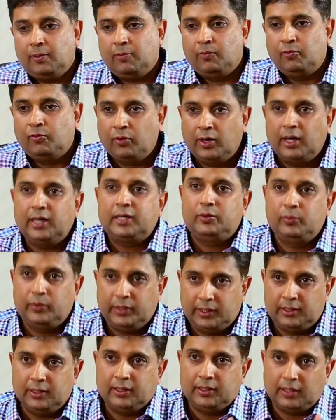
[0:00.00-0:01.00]
worked
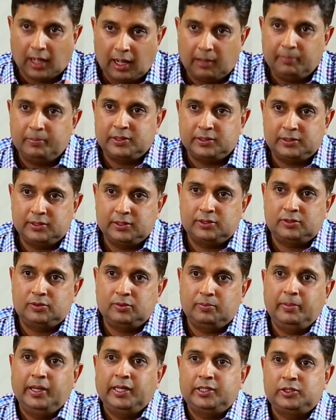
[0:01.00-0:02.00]
with our business to
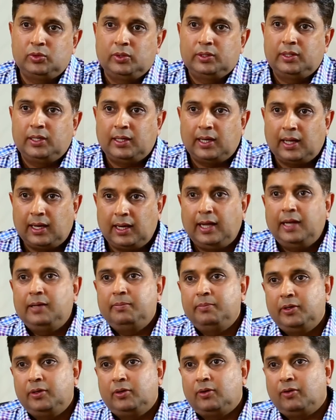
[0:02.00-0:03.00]
make sure that
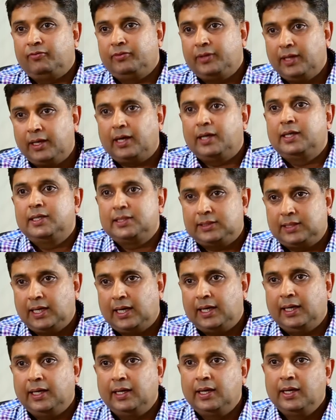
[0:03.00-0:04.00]
alignment of their
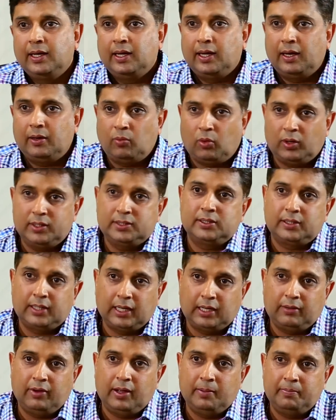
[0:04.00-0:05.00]
understanding and what is the
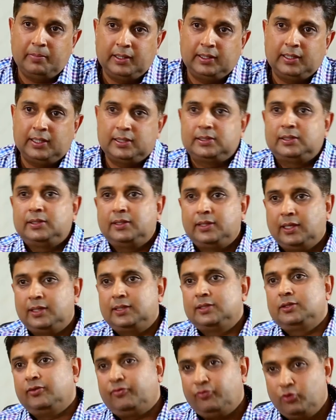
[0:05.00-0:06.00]
requirement that
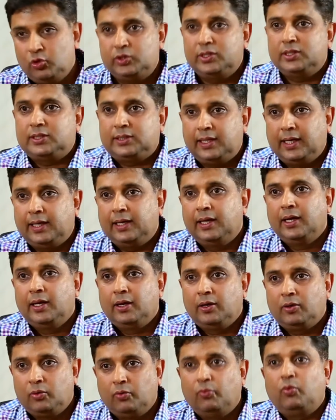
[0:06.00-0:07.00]
is the future state
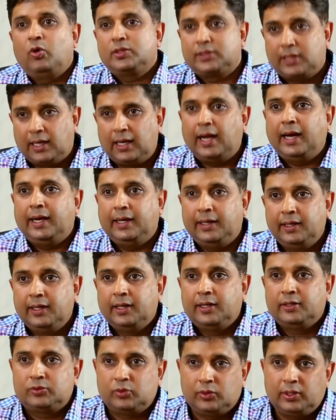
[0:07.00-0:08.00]
was aligned,
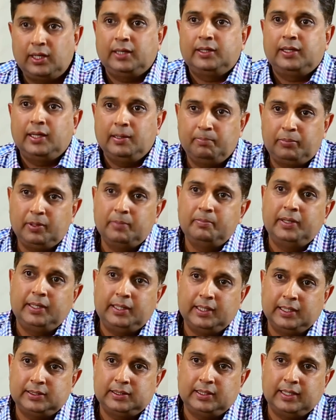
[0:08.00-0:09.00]
so that the
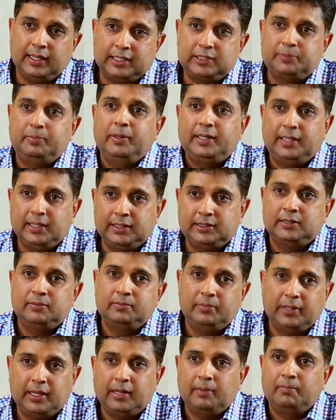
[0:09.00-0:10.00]
implementation expectation
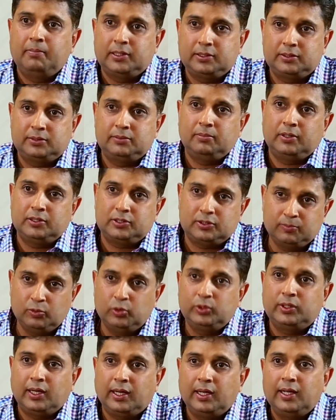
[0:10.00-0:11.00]
became much
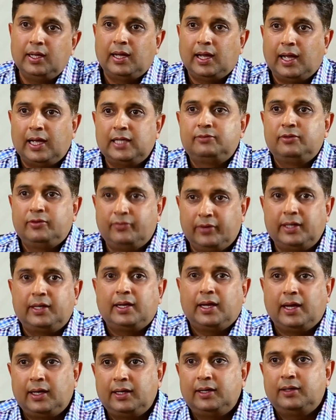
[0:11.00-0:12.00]
smoother as we went
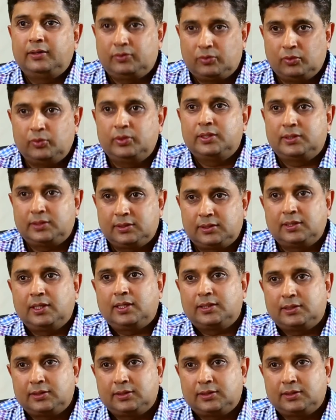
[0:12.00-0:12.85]
ahead through this